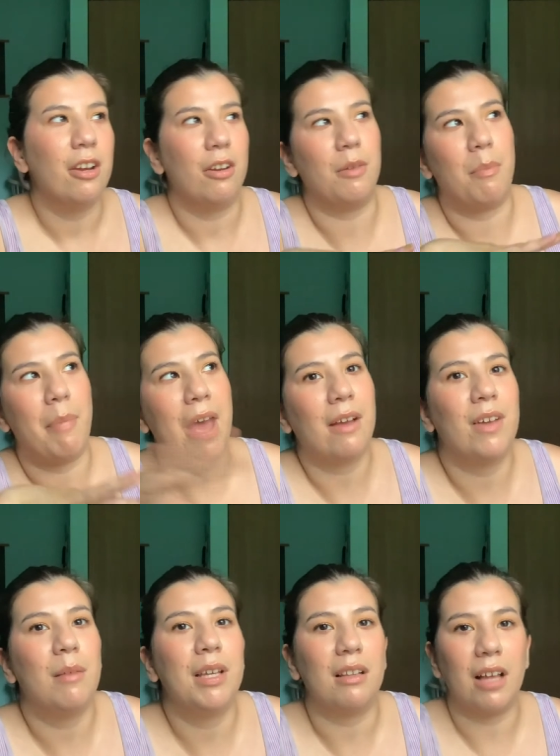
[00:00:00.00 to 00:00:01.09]
her back
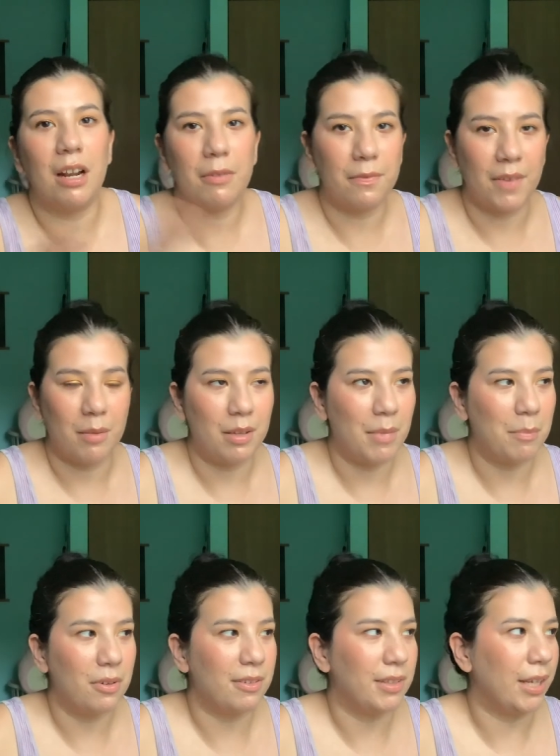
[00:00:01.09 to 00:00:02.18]
family, a lot of her family
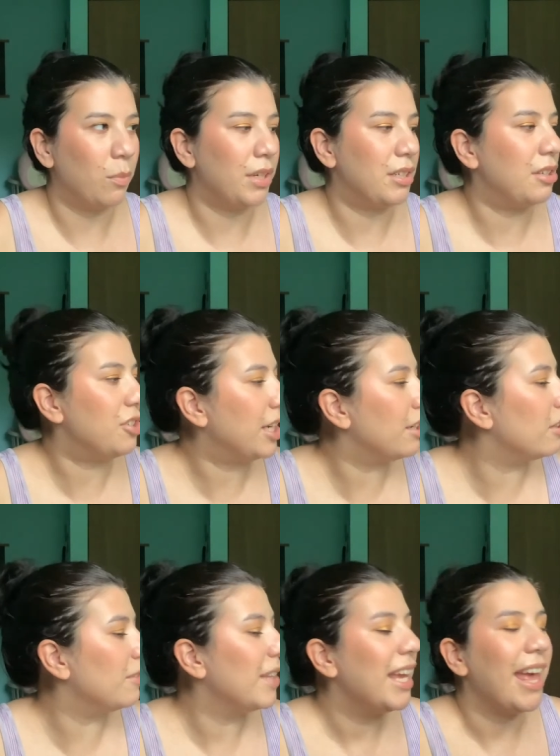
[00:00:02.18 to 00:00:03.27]
members like went to
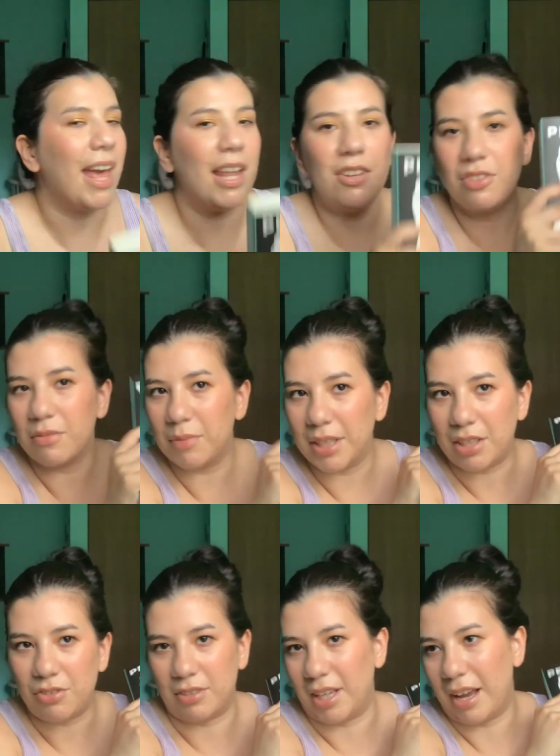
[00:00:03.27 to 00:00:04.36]
jail, and it's just really
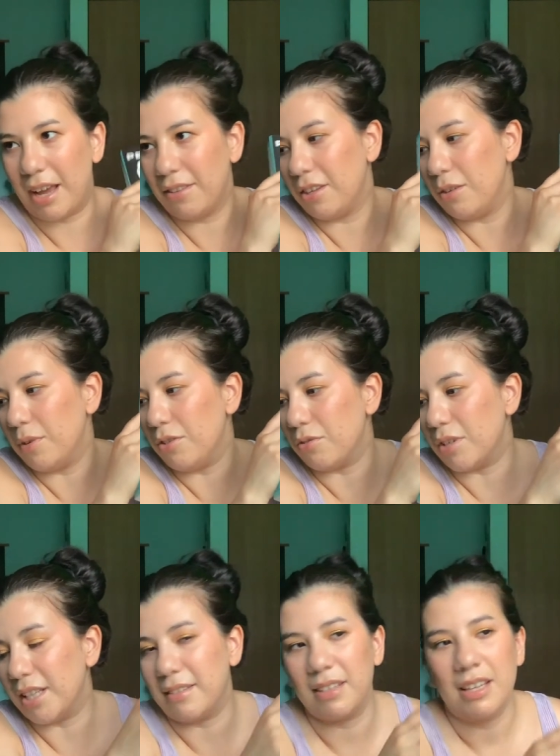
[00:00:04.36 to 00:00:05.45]
interesting. I think you would enjoy
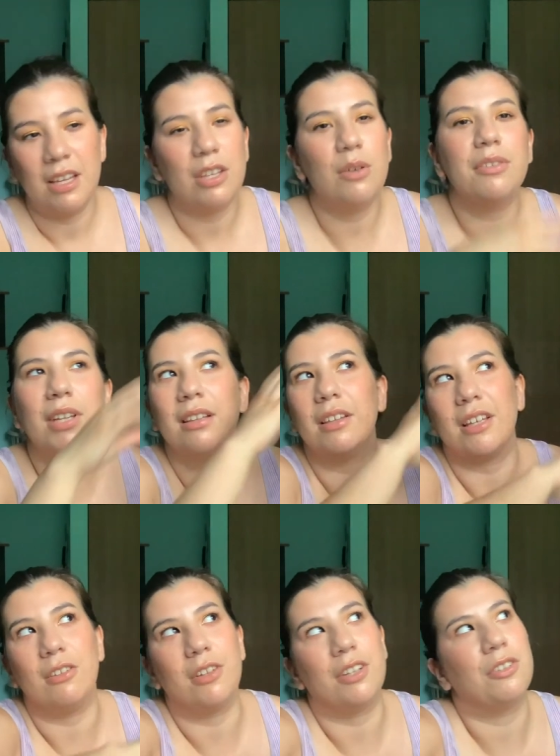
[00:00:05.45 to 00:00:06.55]
this. You also get like a
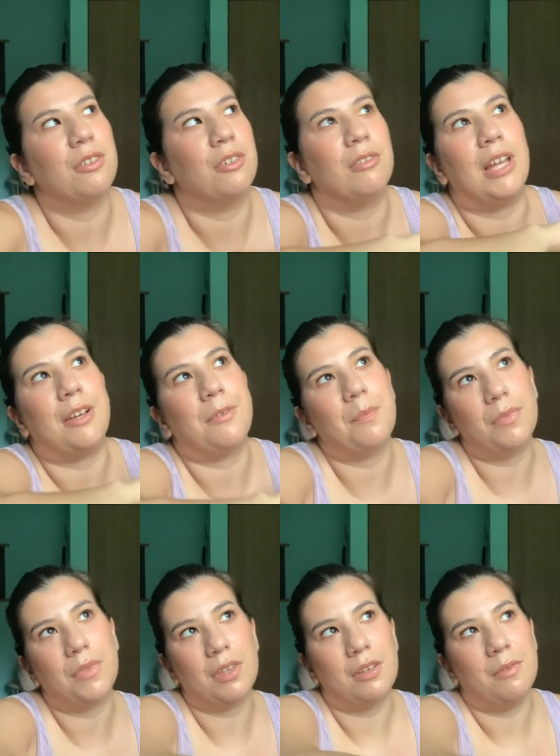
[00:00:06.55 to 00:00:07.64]
look into her like
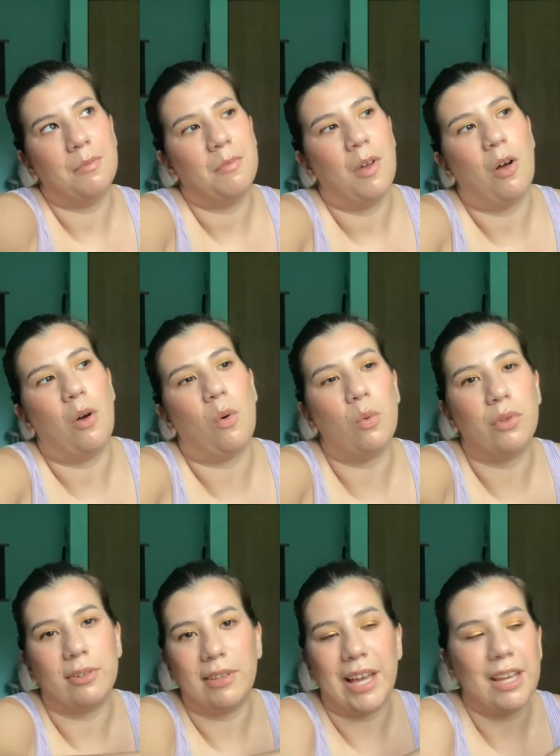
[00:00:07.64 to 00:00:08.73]

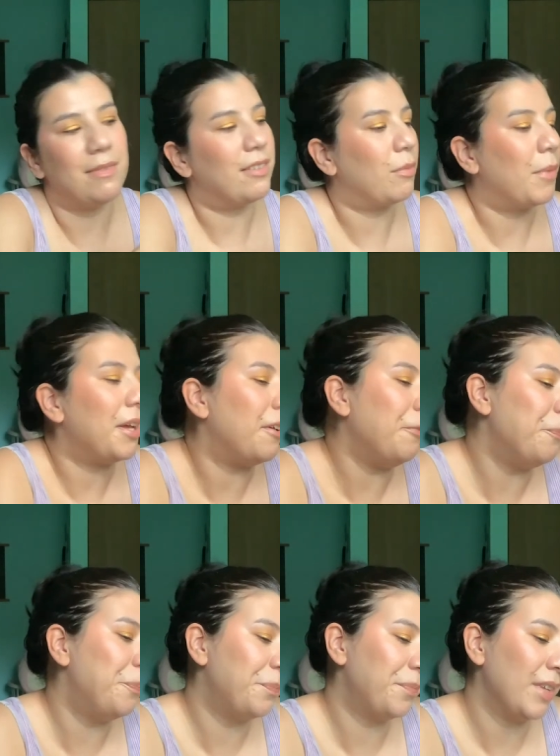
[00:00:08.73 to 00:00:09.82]
older life as well,
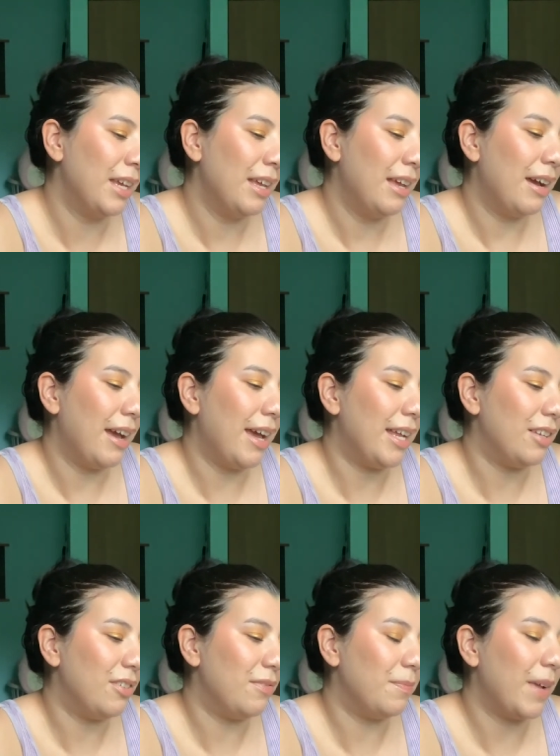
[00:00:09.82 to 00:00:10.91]
and
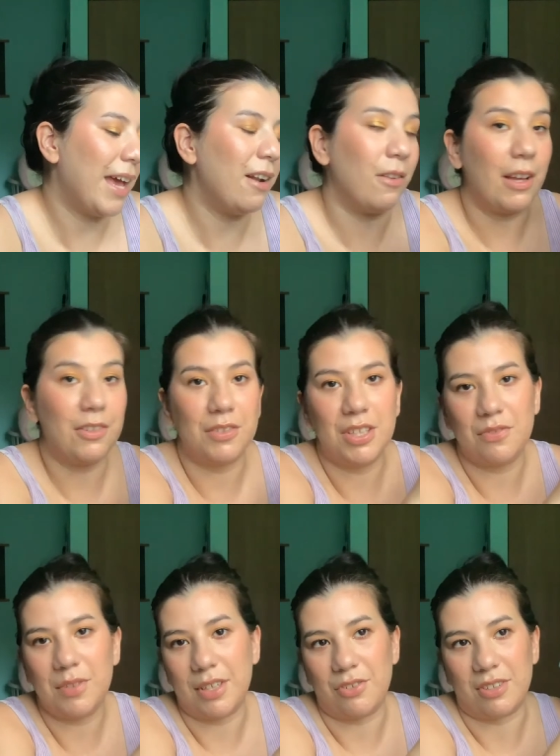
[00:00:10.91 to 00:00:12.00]
I don't, it
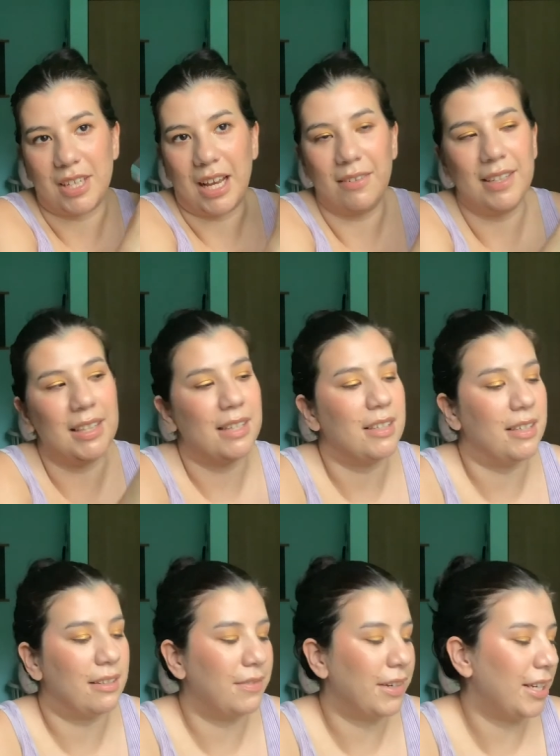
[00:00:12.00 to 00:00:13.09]
was interesting. I really liked it.
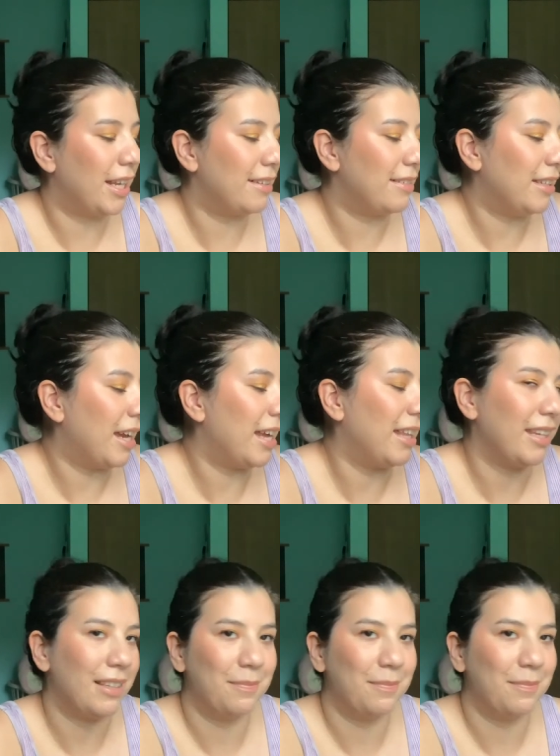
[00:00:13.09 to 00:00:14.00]
It's very nicely, I like,